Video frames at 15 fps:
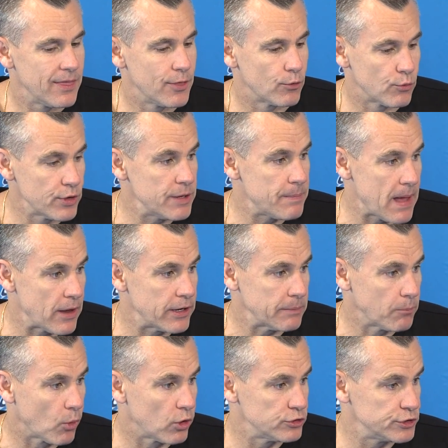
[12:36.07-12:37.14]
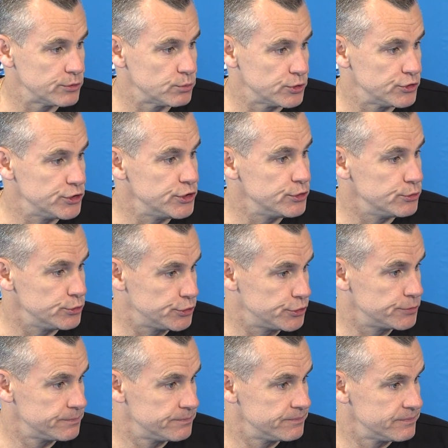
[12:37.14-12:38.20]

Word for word: the rebounding margin was huge.